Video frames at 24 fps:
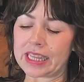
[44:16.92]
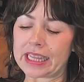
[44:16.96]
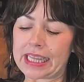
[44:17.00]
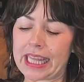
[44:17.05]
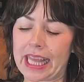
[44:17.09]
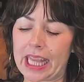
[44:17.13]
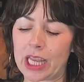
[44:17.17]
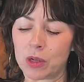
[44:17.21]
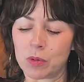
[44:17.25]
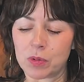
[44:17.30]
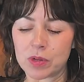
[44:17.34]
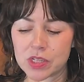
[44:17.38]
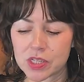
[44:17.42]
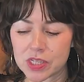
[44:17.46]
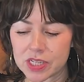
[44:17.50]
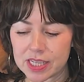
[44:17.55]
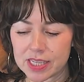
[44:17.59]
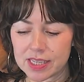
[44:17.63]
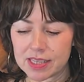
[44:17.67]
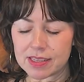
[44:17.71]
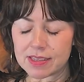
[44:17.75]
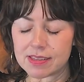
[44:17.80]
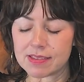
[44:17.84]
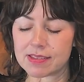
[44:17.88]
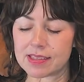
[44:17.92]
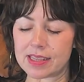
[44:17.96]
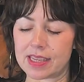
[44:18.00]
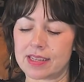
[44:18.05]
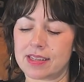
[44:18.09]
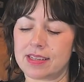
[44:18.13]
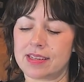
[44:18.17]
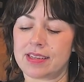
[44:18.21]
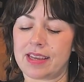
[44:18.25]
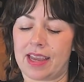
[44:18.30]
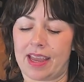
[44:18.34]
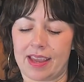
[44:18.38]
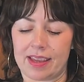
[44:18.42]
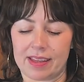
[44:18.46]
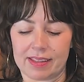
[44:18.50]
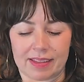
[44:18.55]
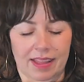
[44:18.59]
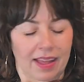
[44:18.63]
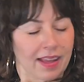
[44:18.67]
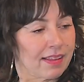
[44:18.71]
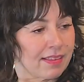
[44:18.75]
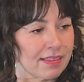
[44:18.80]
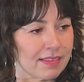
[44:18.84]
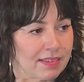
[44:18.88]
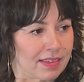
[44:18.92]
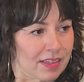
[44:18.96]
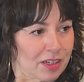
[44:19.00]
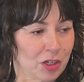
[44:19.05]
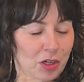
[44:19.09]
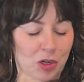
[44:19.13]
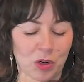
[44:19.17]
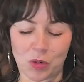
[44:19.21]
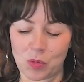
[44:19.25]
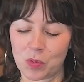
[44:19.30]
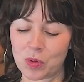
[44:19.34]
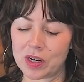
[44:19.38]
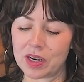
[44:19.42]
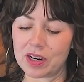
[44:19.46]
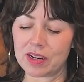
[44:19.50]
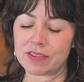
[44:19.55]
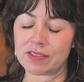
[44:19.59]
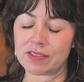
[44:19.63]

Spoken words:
languages and dialects in her works,